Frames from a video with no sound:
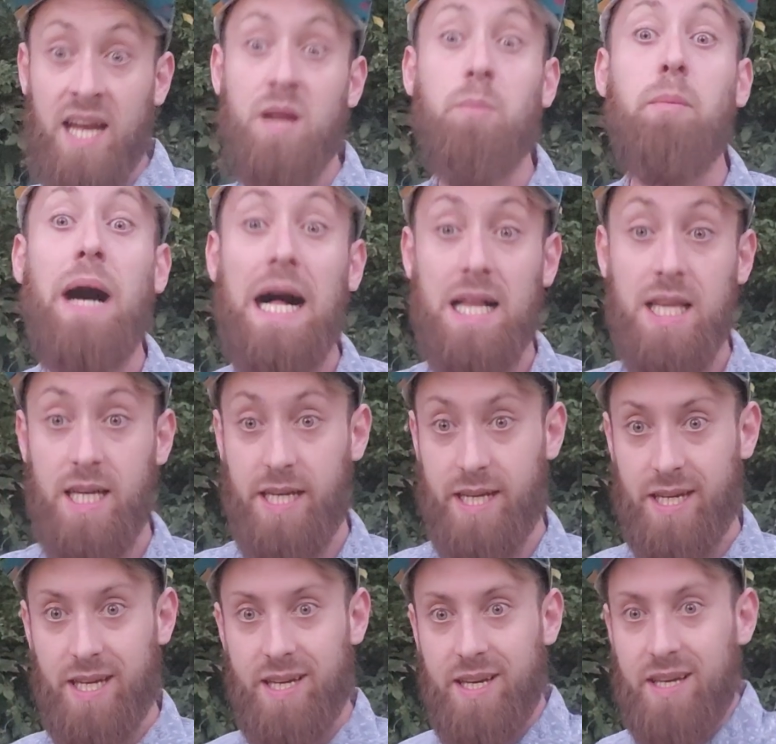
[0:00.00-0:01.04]
animalic.
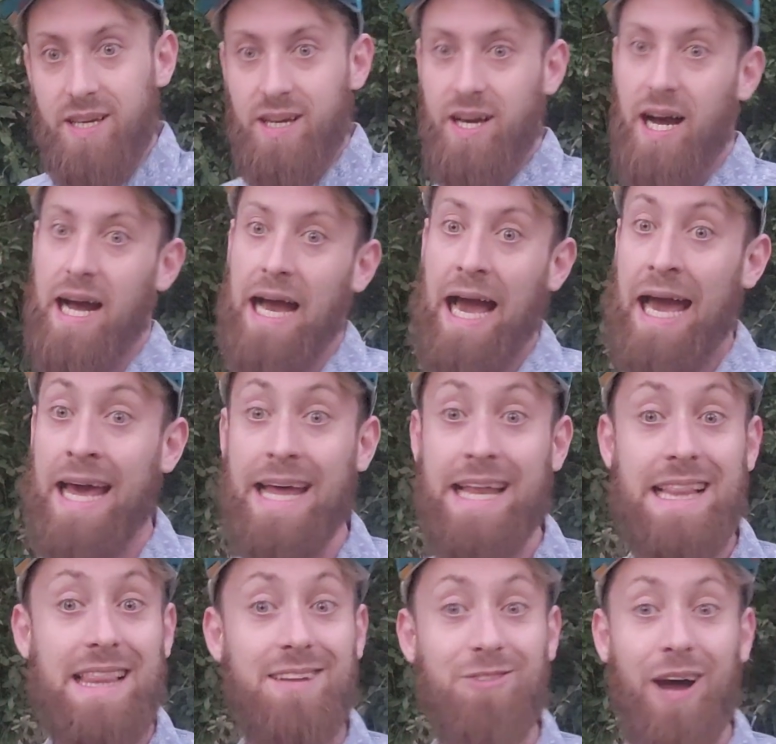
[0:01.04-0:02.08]

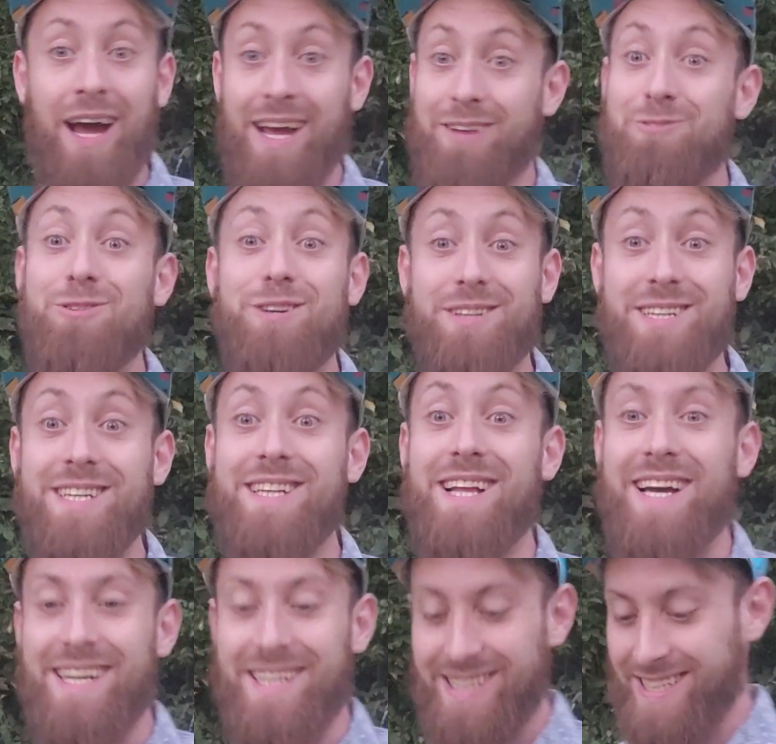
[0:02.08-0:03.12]
I really
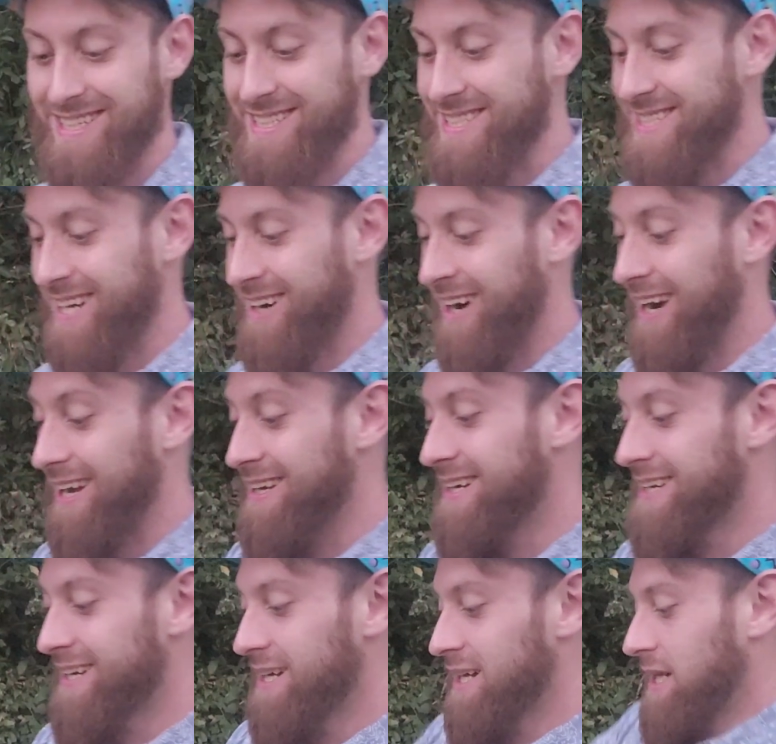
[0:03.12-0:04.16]
like this. Alright,
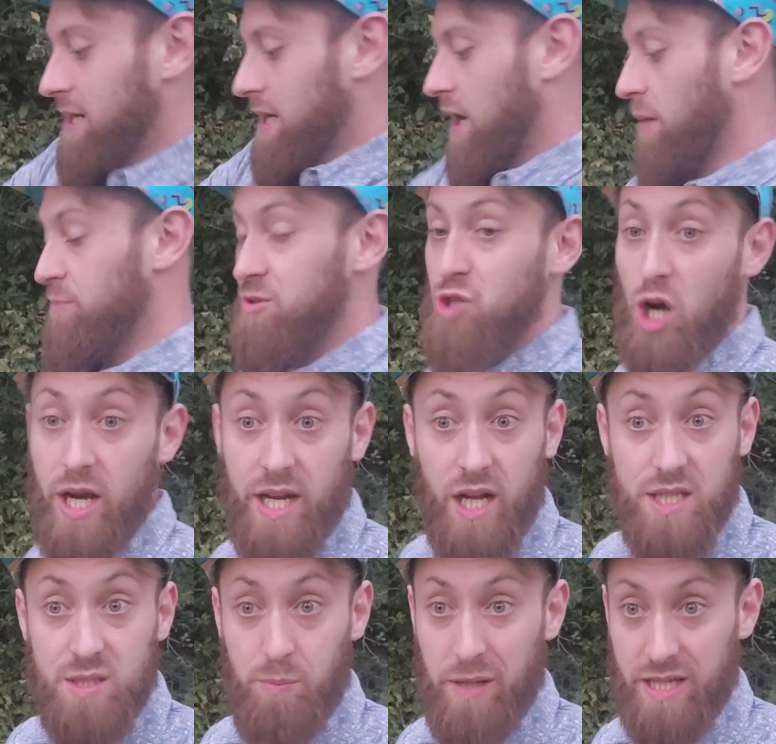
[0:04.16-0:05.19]
I'm trying
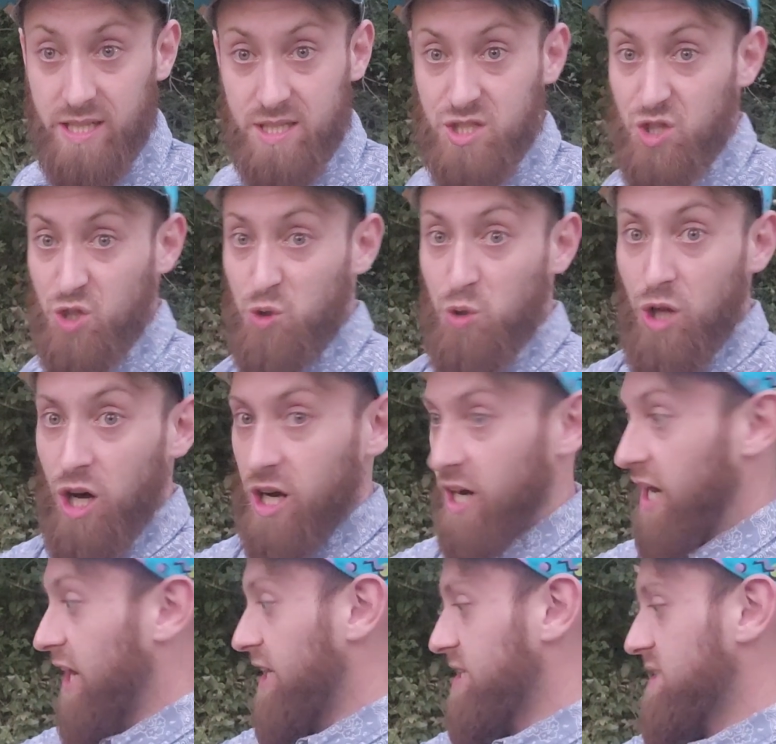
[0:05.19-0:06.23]
not to make this too
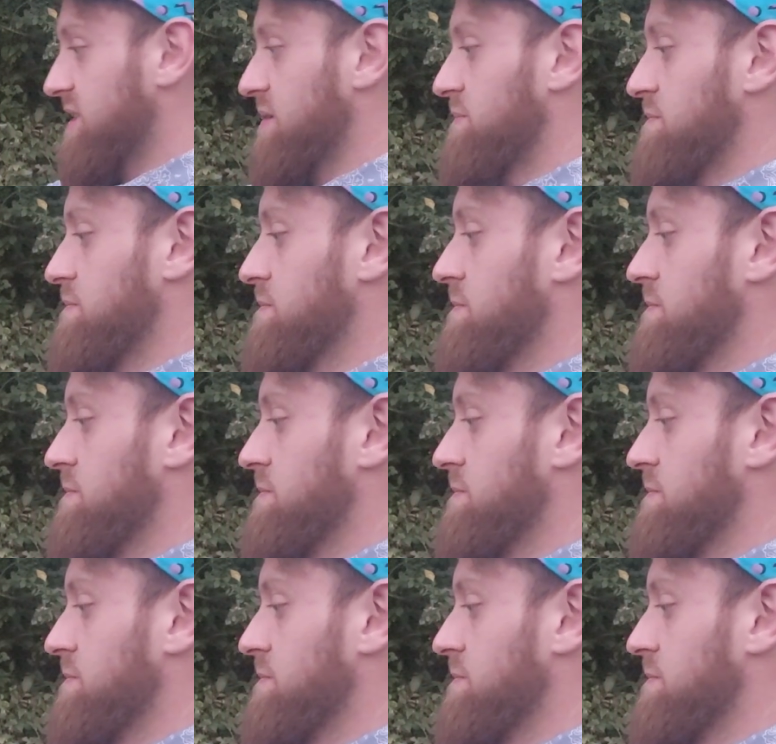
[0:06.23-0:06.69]
long, guys.